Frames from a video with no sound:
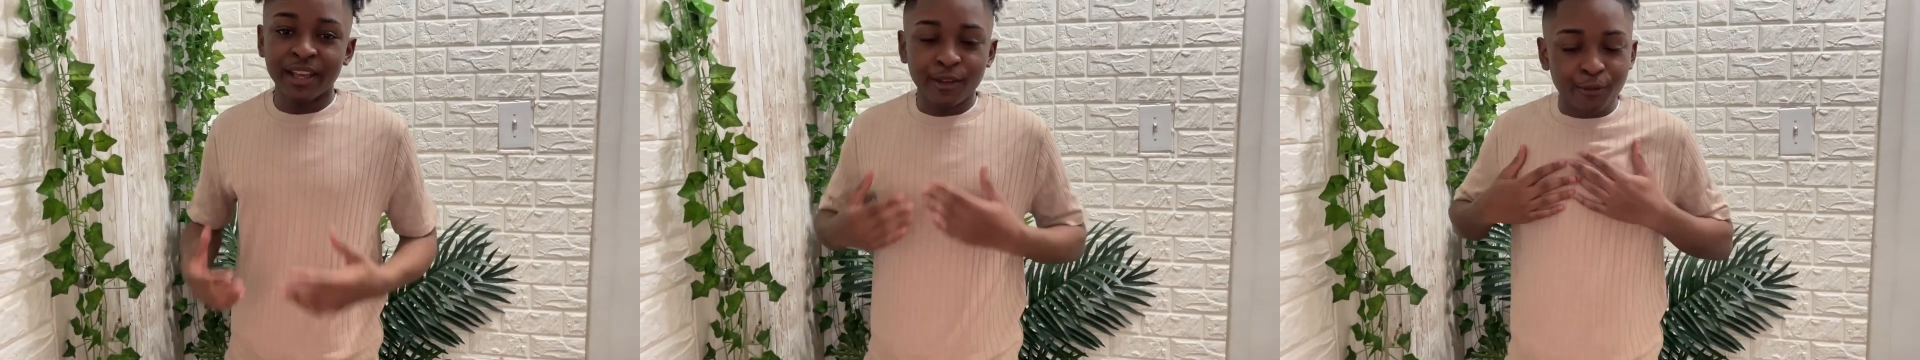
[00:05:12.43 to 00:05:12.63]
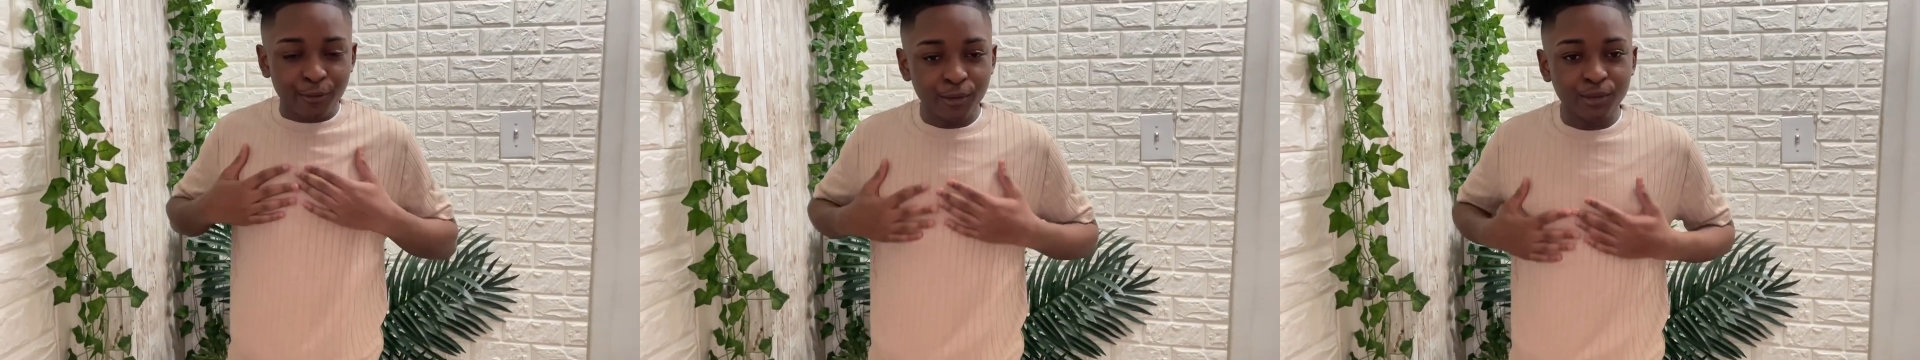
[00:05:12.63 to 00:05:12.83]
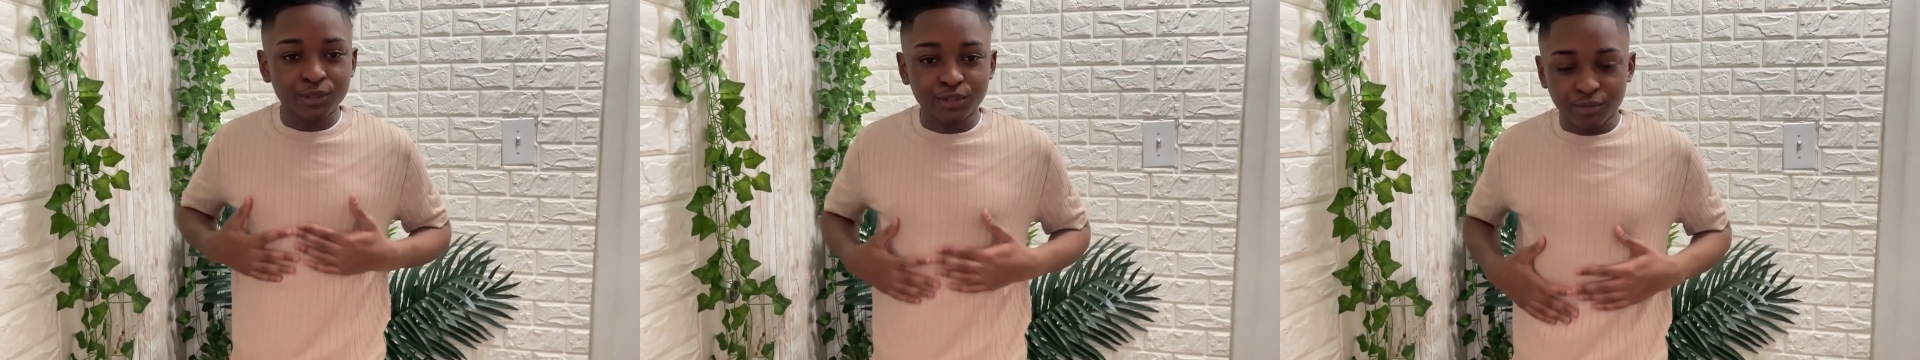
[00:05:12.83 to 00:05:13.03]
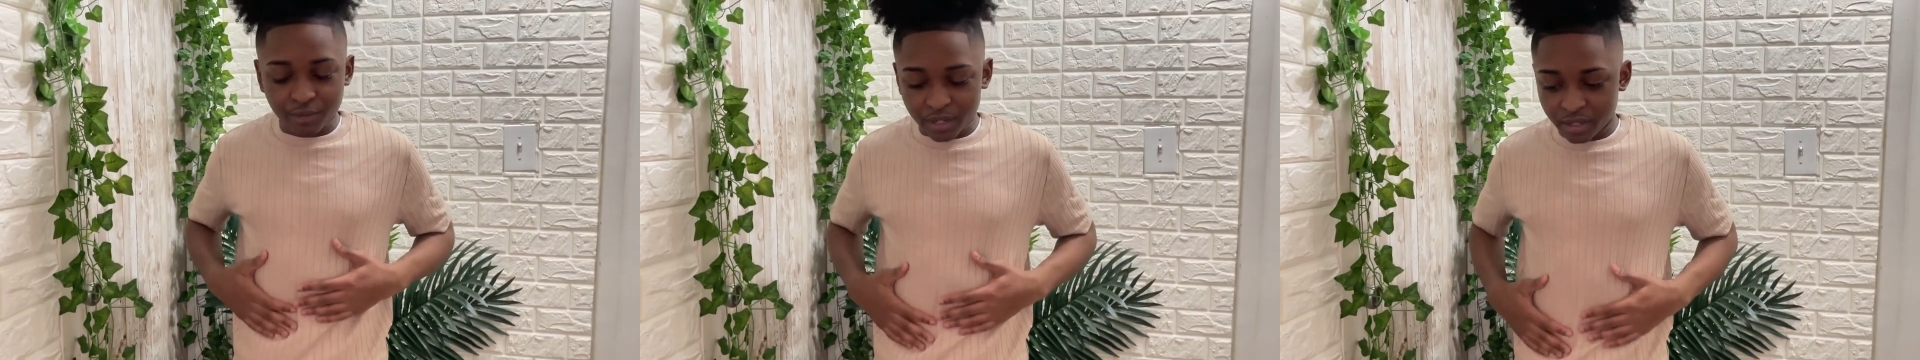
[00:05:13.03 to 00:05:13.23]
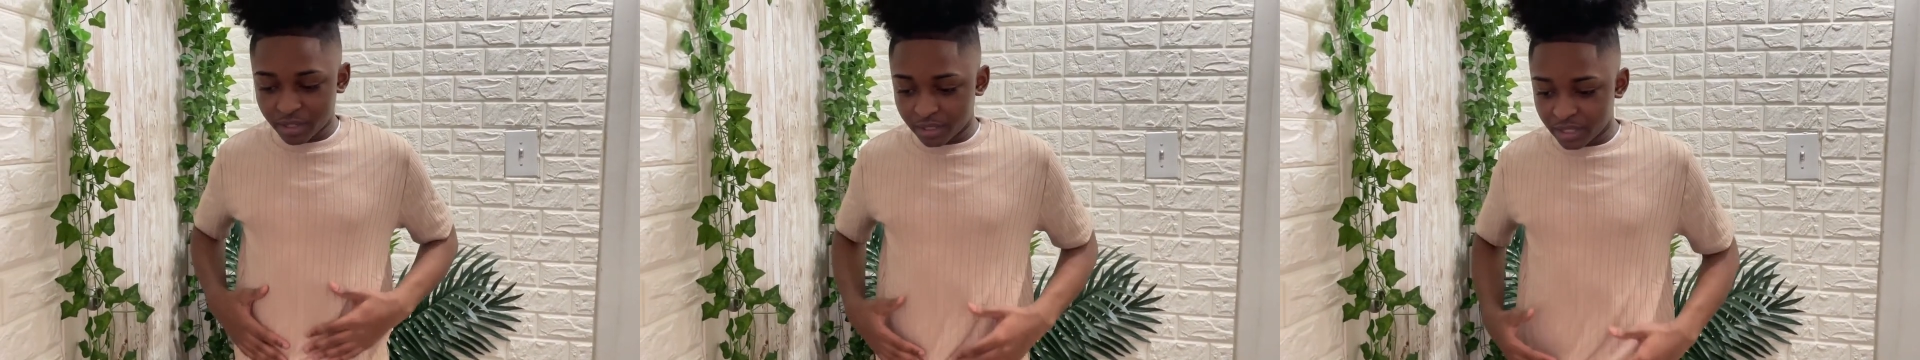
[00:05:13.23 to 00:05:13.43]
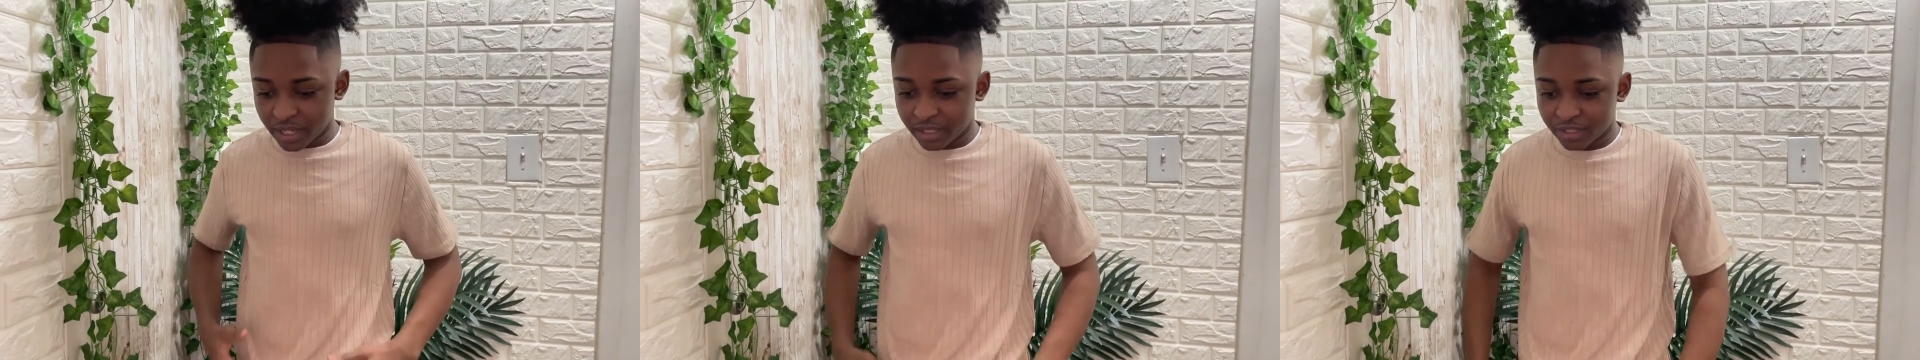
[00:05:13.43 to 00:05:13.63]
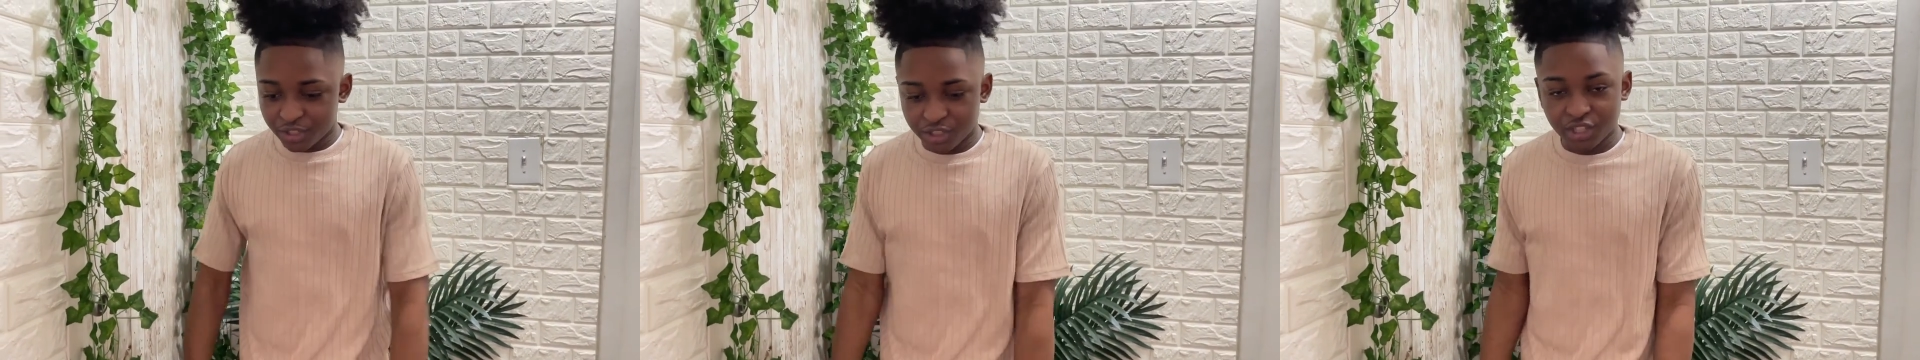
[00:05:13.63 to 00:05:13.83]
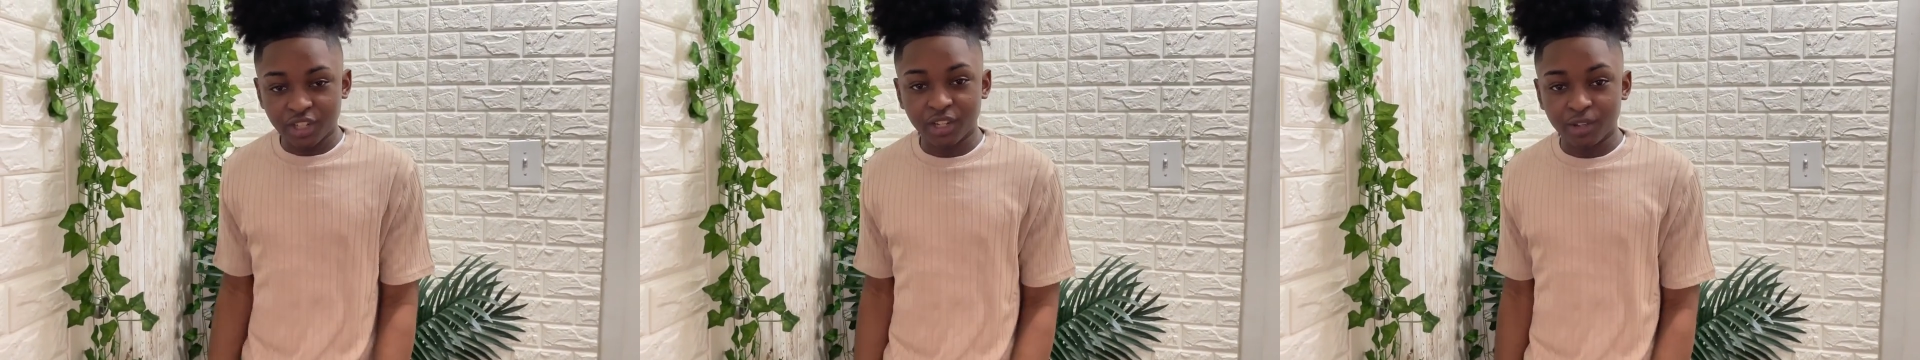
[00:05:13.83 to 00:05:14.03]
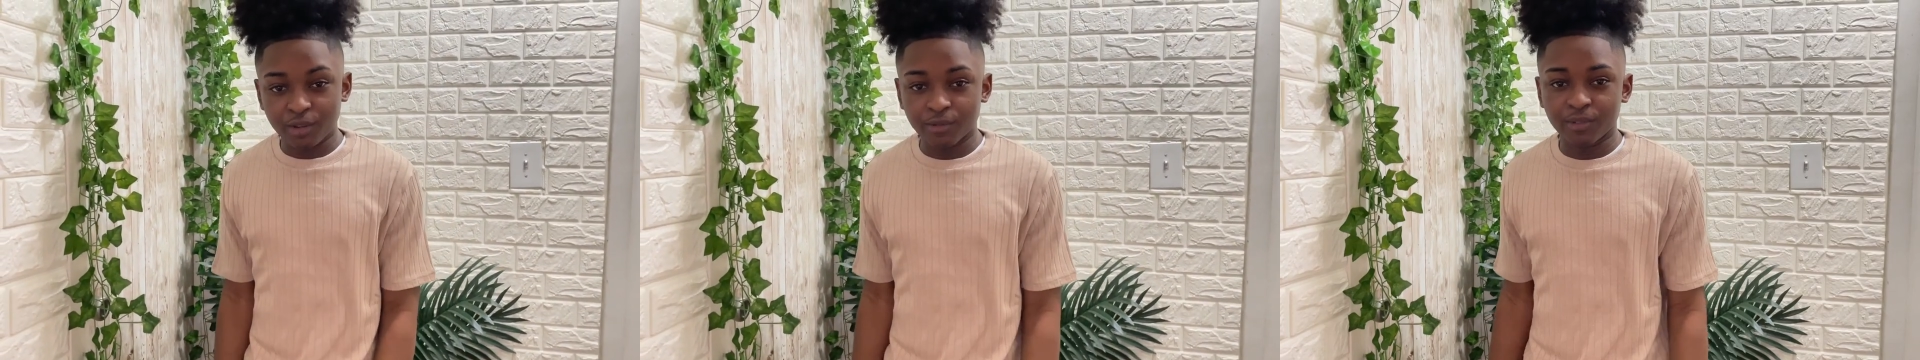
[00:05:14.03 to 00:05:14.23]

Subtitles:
It feels very like chill,